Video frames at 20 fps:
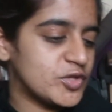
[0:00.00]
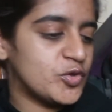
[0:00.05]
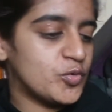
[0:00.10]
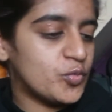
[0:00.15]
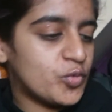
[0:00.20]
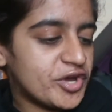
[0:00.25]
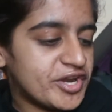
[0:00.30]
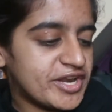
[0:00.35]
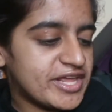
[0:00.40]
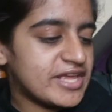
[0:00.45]

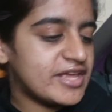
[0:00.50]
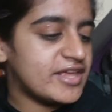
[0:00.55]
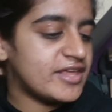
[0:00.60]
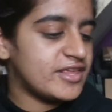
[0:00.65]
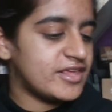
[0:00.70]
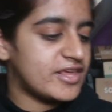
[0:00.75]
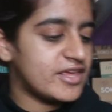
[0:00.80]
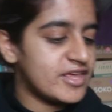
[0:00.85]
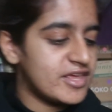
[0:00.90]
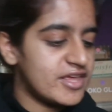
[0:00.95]
Want it?
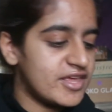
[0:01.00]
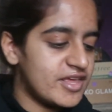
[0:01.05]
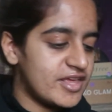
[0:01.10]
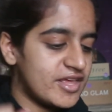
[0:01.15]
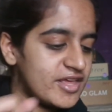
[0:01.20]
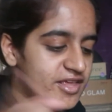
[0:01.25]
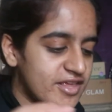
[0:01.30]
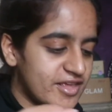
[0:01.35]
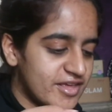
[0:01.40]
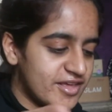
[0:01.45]

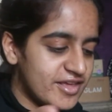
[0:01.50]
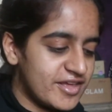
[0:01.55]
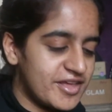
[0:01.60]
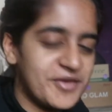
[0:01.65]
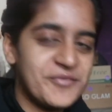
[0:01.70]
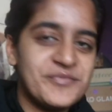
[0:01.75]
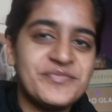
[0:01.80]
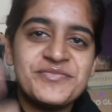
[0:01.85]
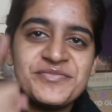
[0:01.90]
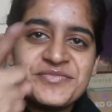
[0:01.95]
Yeah,
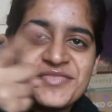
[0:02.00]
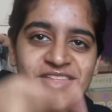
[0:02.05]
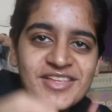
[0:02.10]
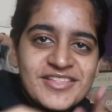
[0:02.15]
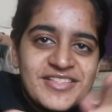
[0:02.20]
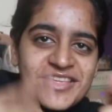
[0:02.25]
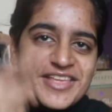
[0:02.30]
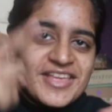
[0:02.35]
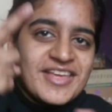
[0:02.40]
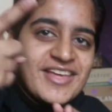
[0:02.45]
yeah.
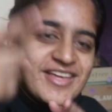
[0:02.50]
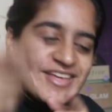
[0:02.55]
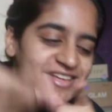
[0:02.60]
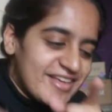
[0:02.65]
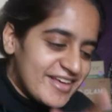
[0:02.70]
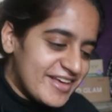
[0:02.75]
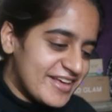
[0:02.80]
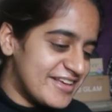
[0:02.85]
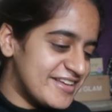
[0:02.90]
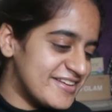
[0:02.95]
The yeah,
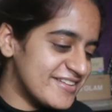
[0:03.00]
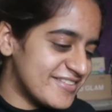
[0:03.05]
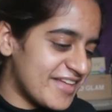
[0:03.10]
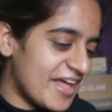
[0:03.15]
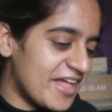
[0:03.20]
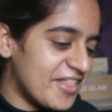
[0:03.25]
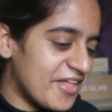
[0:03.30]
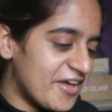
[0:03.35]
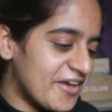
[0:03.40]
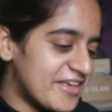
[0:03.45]
yeah. He does
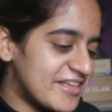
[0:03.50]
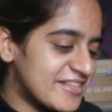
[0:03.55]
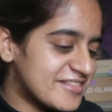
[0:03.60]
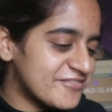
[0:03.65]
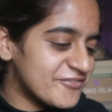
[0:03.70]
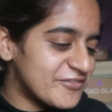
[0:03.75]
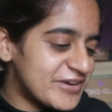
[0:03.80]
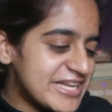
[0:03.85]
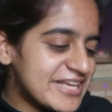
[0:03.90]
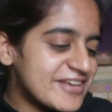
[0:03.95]
that a lot. He's
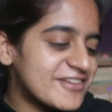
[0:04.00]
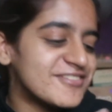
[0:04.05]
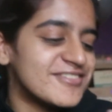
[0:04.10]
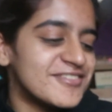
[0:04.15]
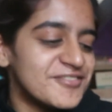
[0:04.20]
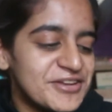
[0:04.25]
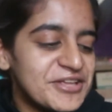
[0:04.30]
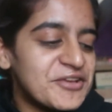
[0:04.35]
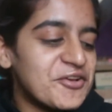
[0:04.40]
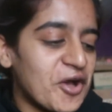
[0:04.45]
really
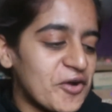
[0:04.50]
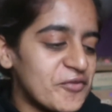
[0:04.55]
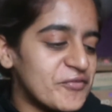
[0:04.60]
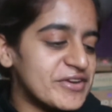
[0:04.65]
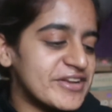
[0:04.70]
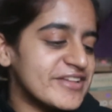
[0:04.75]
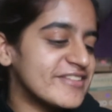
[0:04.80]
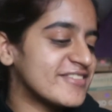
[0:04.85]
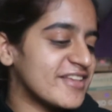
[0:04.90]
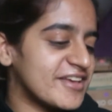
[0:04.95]
exuding
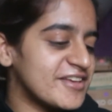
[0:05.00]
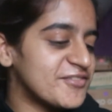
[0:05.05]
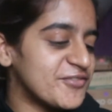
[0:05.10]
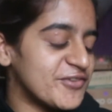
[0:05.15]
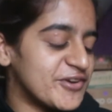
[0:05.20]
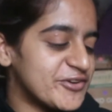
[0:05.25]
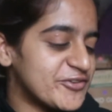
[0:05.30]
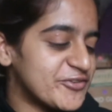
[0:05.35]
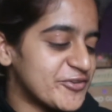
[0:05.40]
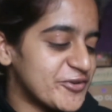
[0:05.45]
confidence. That is
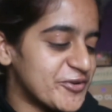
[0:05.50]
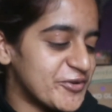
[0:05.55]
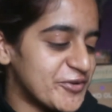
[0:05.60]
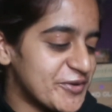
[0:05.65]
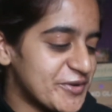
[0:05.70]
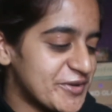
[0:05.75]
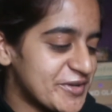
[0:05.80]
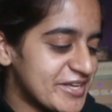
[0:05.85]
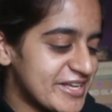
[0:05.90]
very true.